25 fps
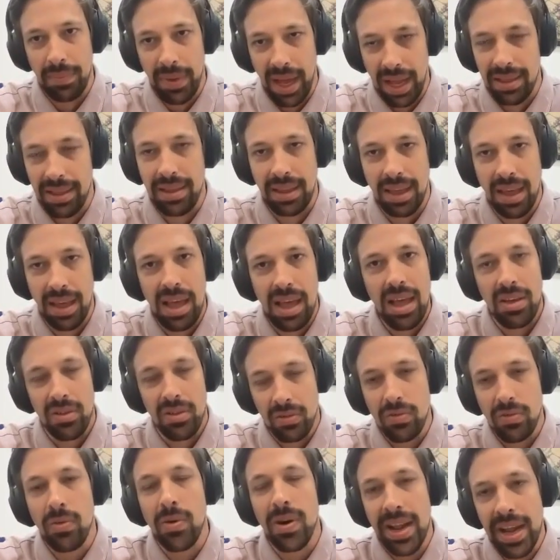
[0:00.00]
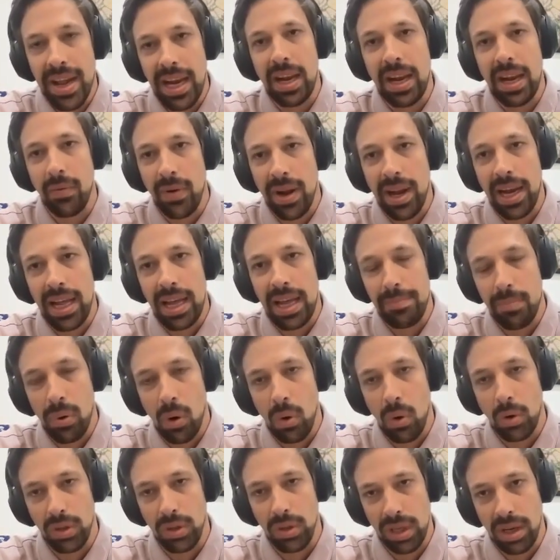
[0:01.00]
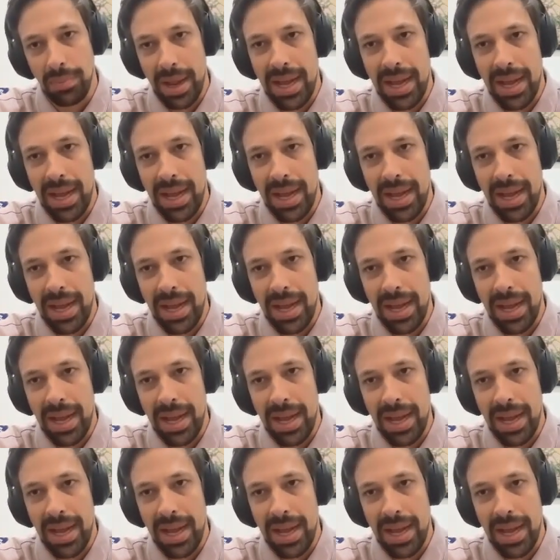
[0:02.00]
That's really, really important.